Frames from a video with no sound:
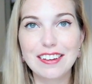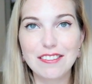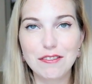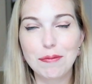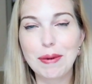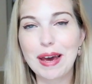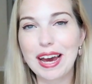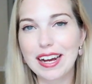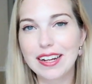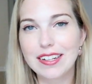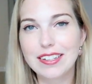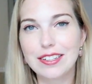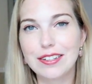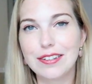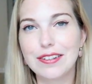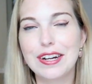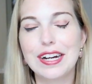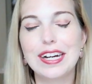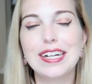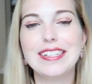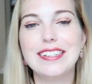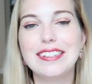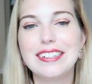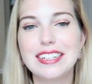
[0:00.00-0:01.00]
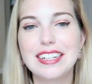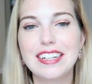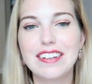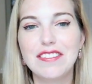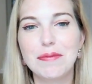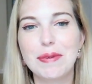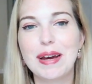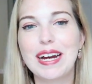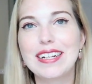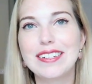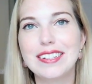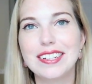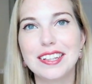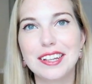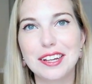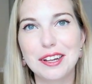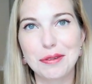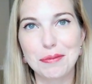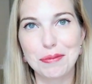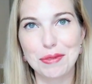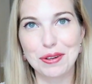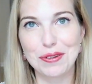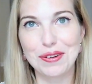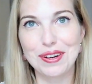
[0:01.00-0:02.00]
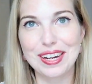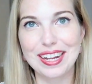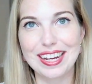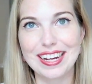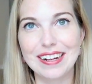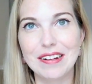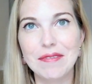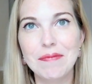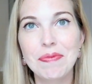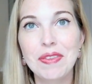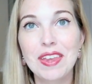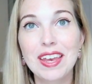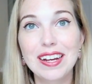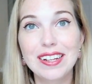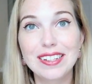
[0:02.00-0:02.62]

give back to you guys, to give back to the community.